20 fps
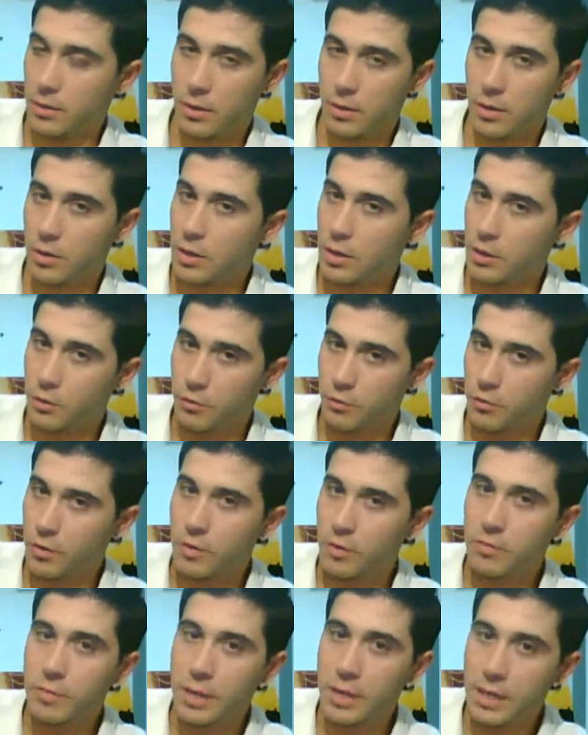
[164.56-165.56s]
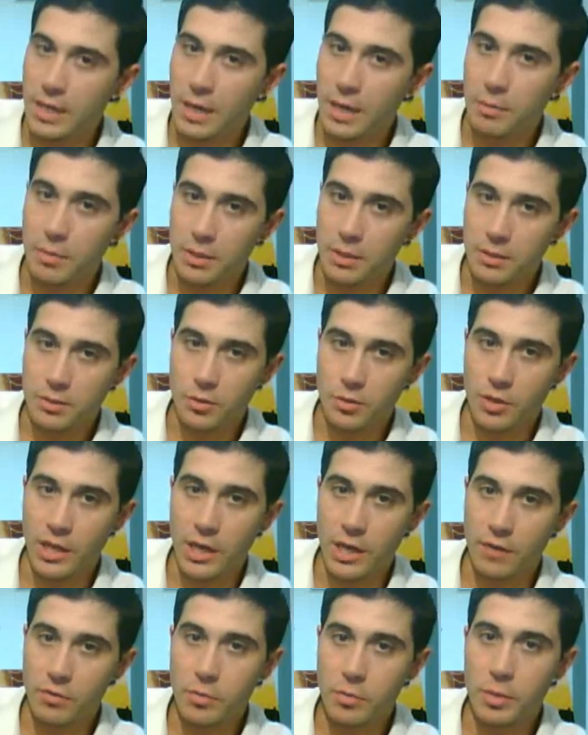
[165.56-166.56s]
They're at the front of my cabinet so
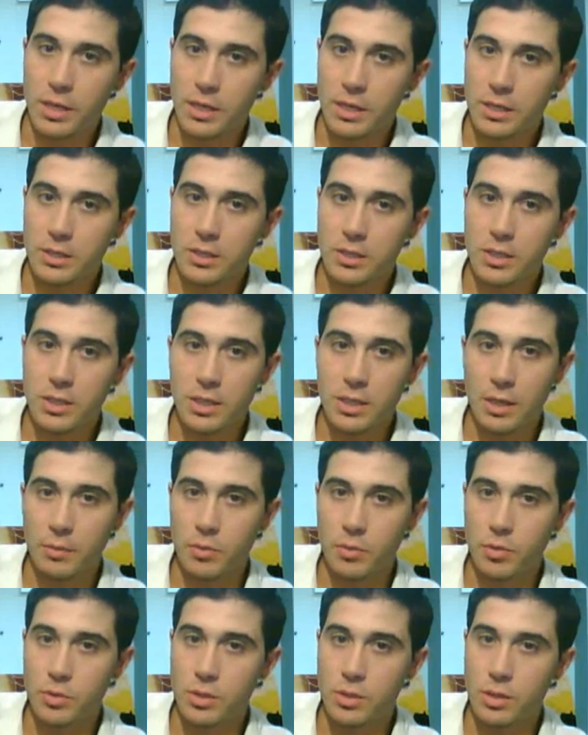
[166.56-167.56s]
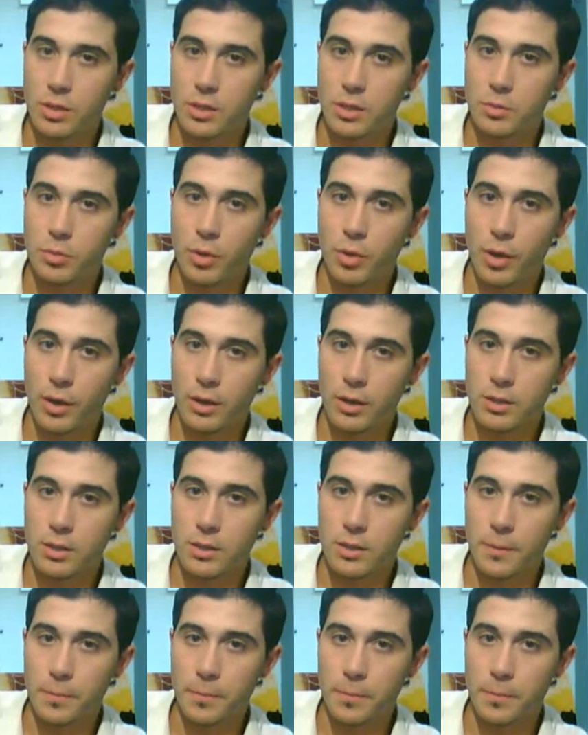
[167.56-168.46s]
that everybody can see I'm using these products.